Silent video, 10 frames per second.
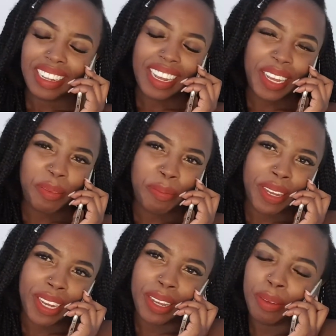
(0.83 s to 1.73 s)
Hi
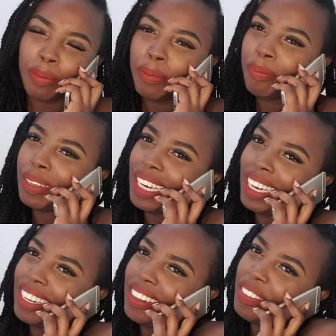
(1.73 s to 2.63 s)
babe, my
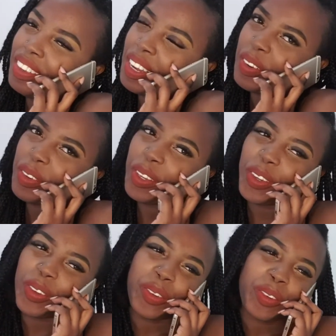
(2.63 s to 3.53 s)
love, how are
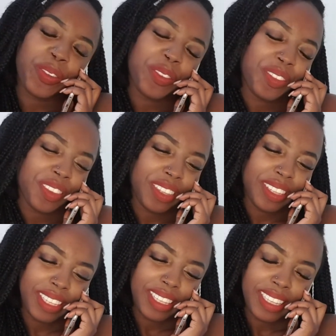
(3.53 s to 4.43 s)
you?
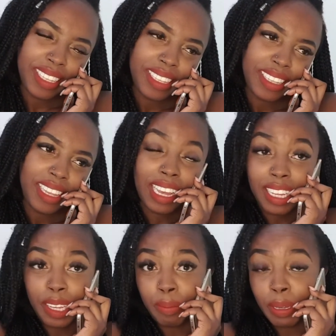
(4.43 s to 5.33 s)

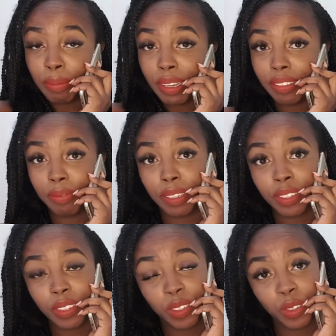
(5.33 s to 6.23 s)
Okay babe, I've
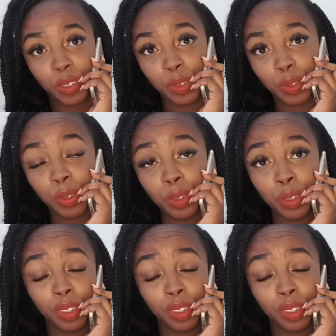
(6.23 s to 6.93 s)
missed you.